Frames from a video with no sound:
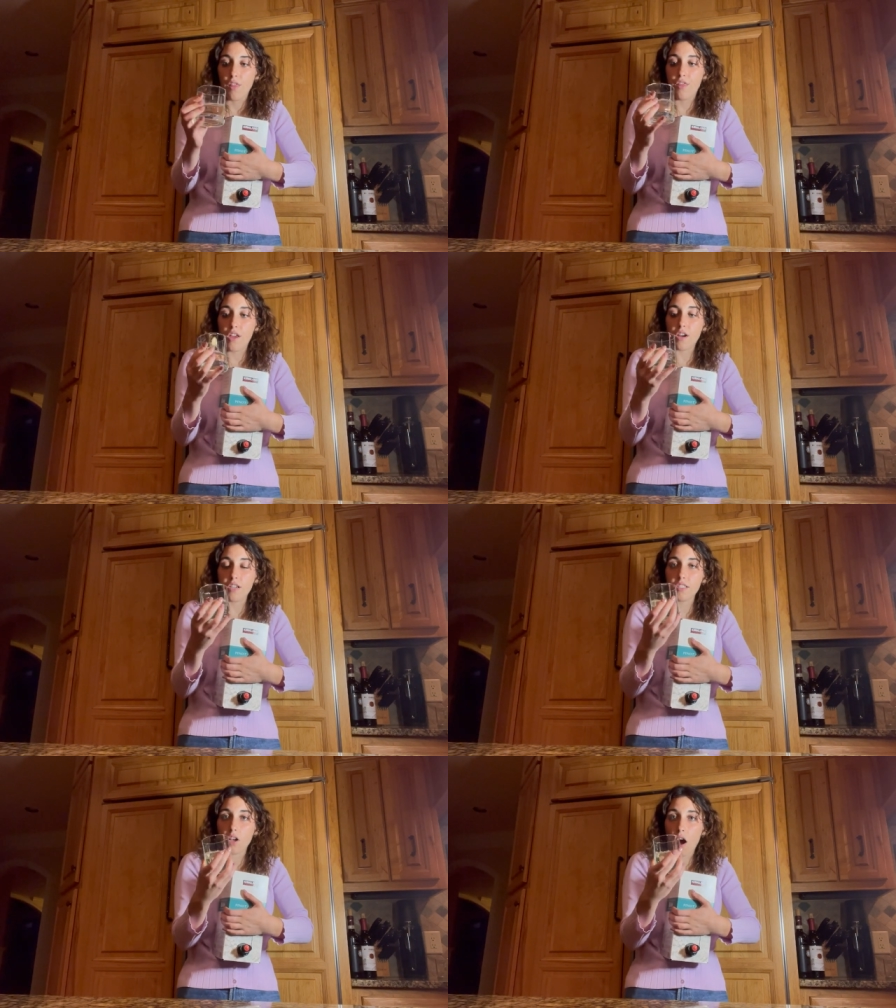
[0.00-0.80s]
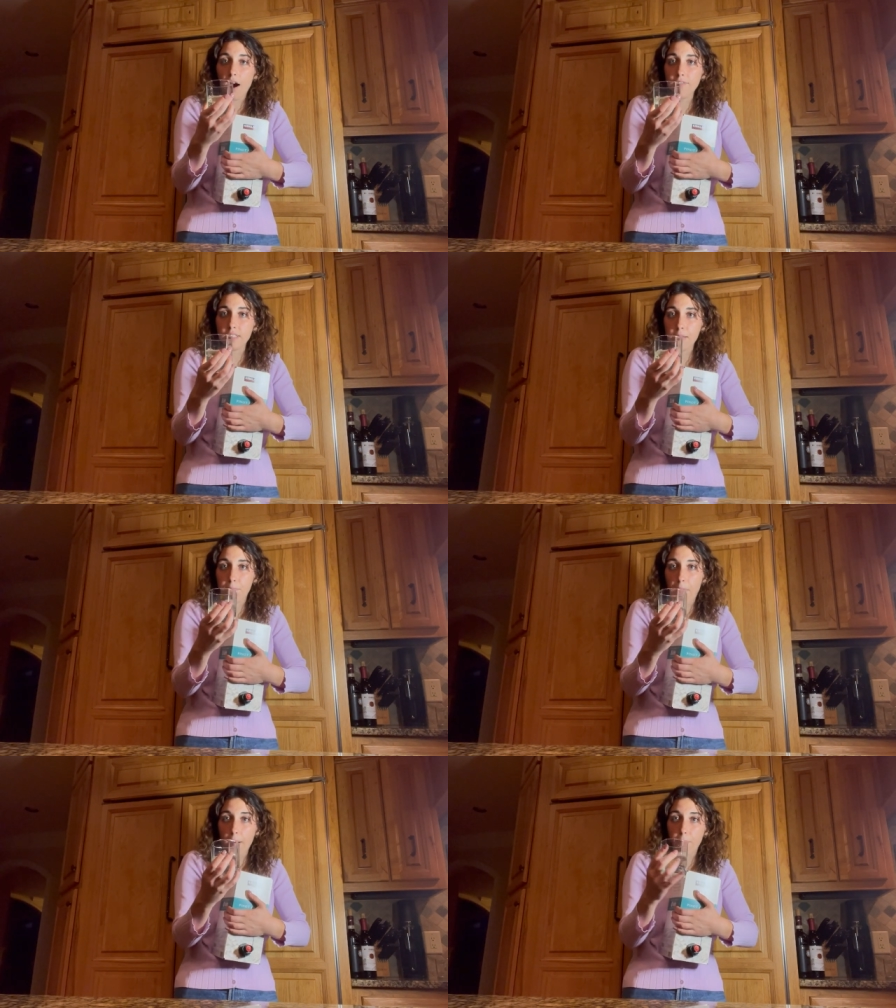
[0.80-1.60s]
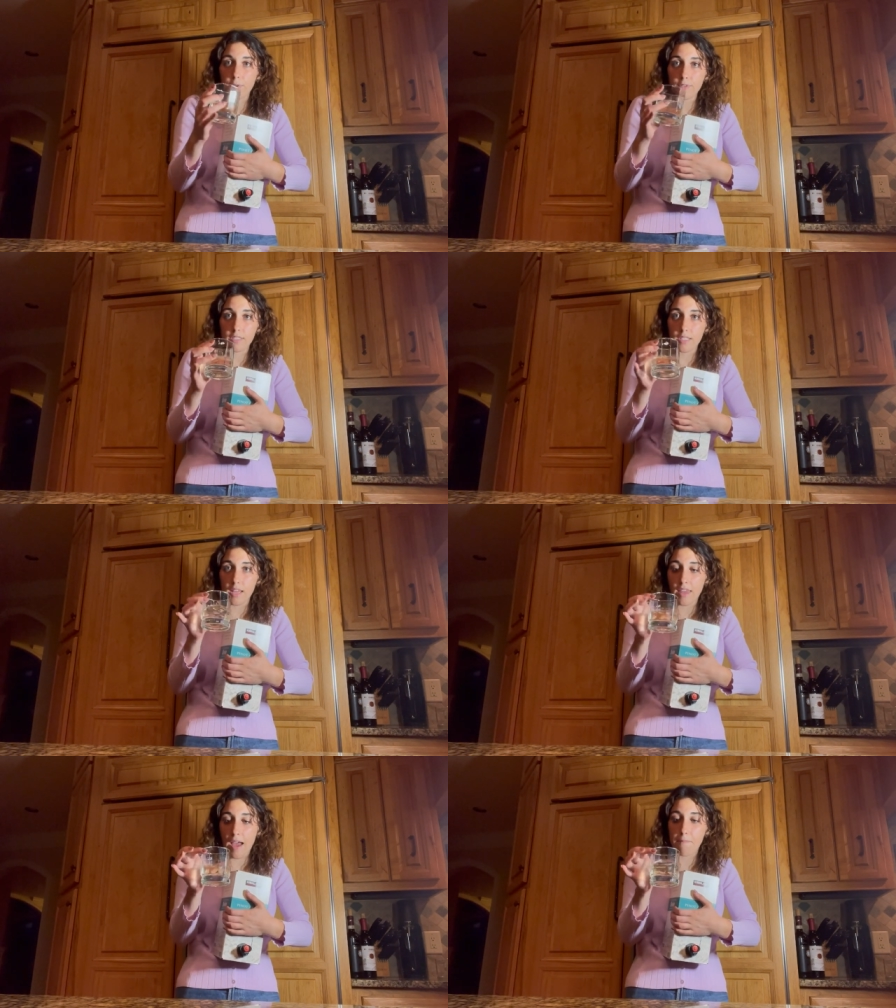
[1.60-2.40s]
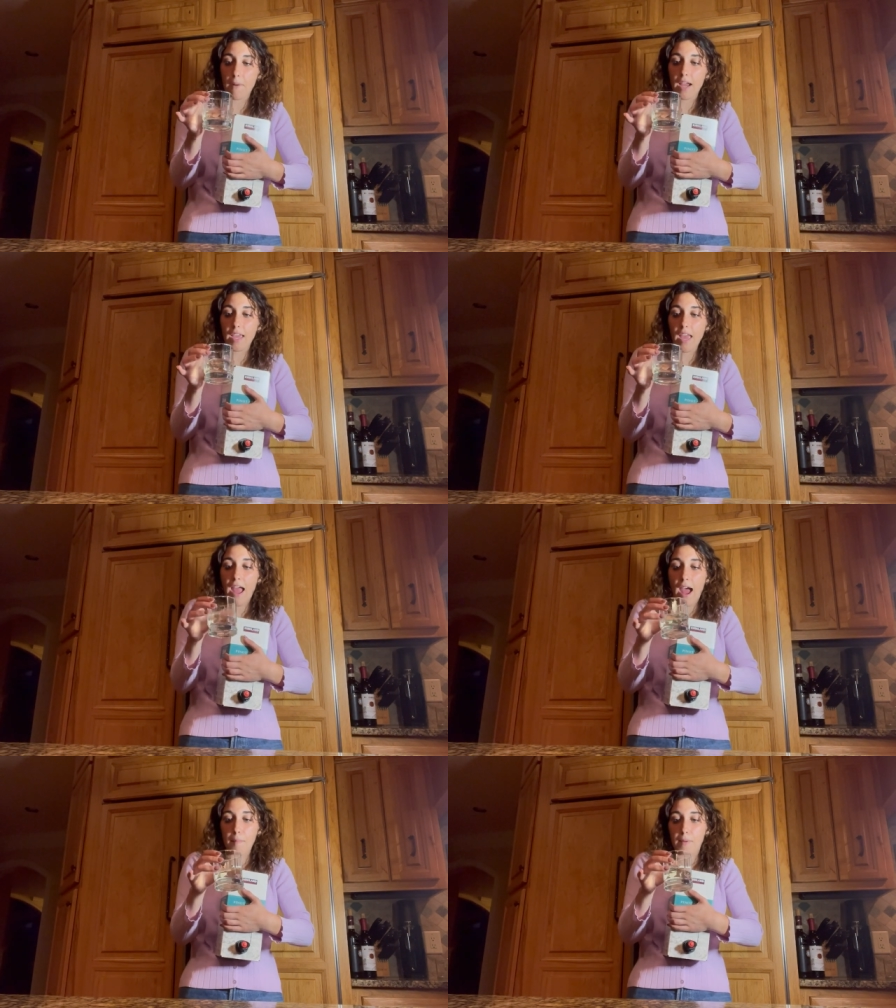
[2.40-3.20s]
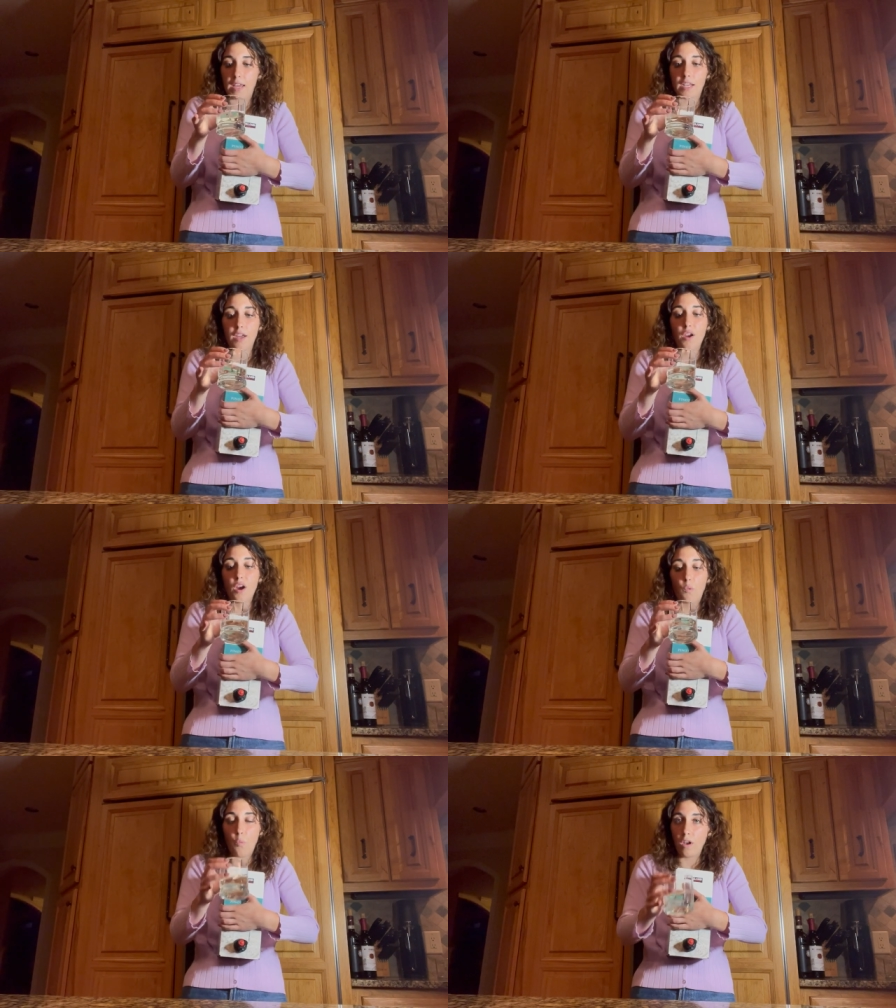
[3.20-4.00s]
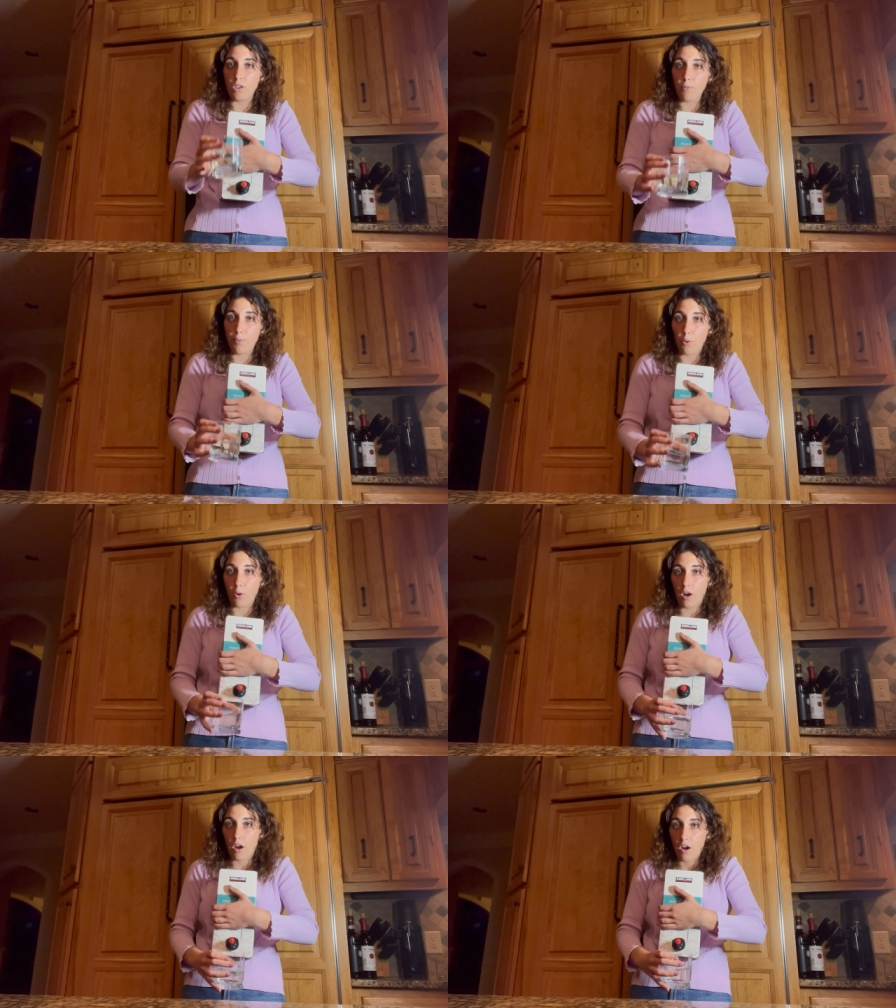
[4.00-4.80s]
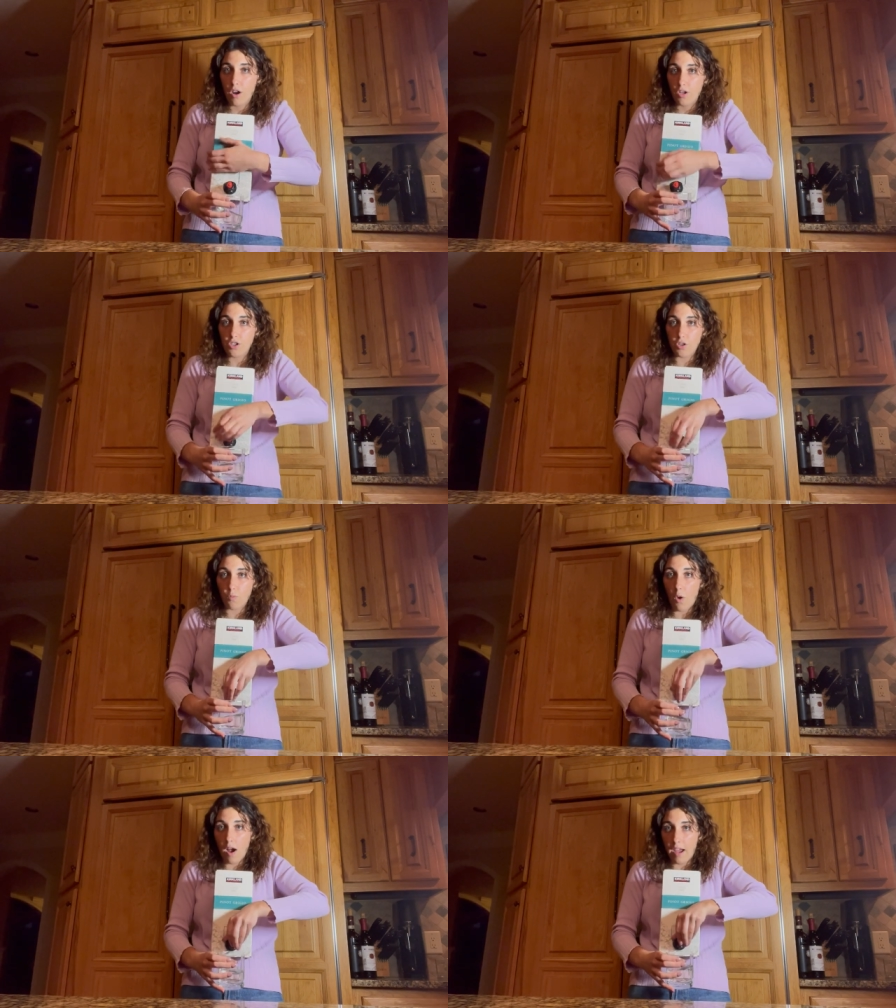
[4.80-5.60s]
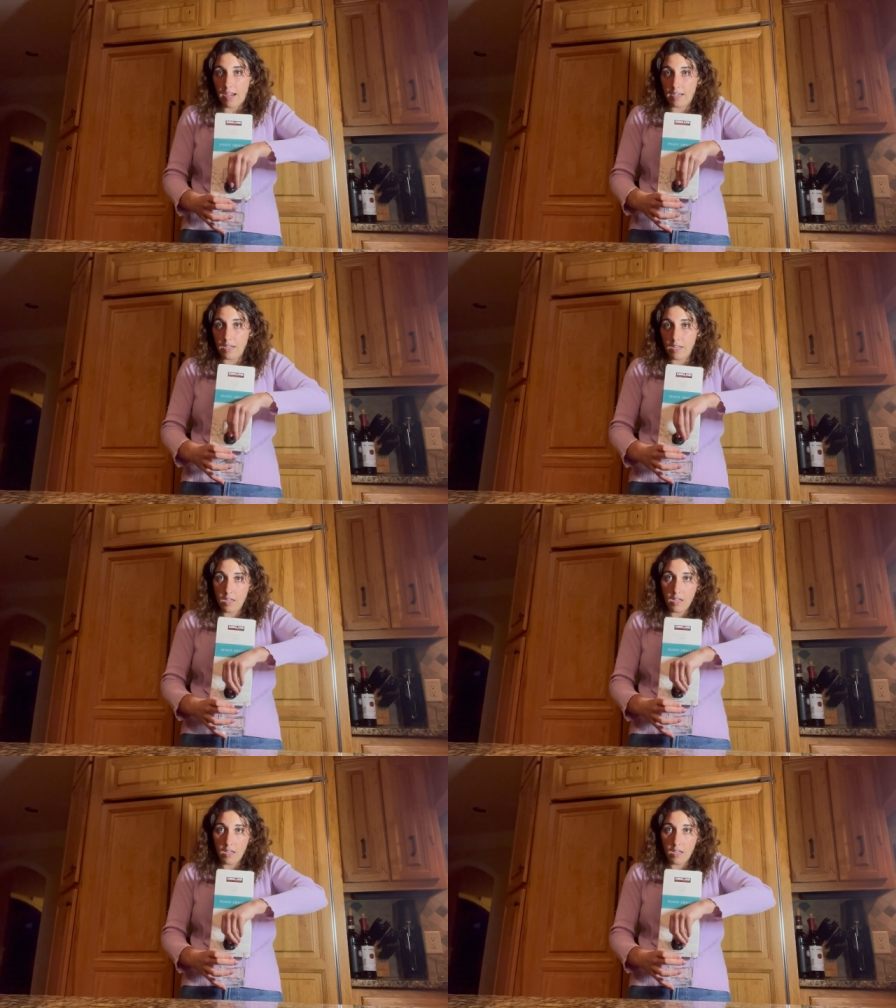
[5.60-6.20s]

there's often bubbles that might happen when you pour your wine